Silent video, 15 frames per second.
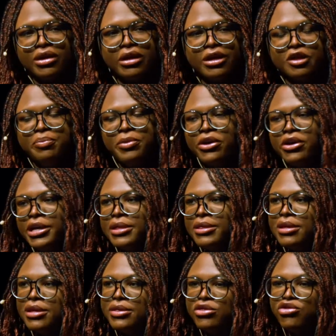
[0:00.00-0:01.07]

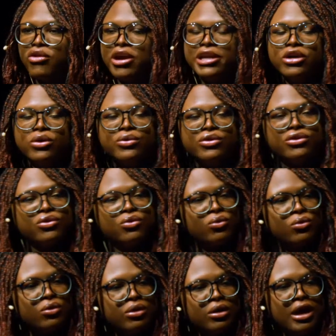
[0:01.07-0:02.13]
experiences trying to go to
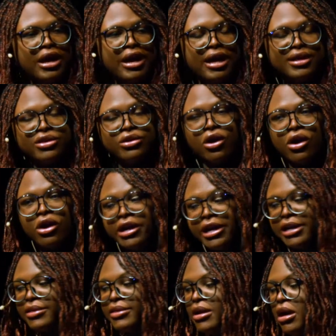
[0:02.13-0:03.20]
school as an
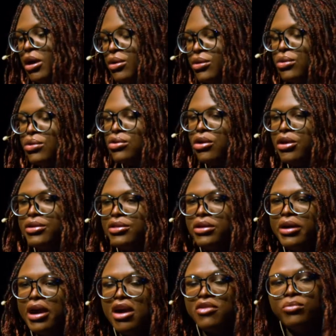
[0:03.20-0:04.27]
artist, I also started
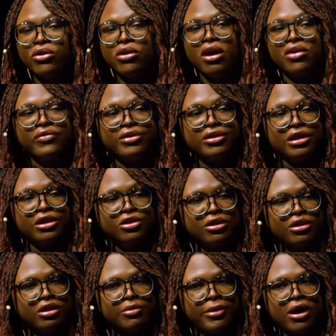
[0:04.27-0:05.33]
to have more
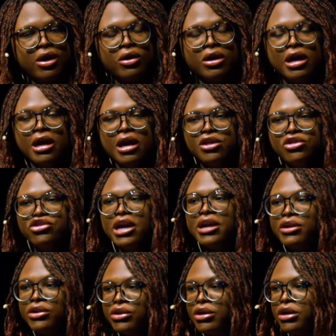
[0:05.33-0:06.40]
conversations about
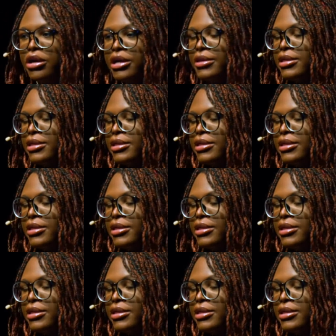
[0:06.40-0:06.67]
gender and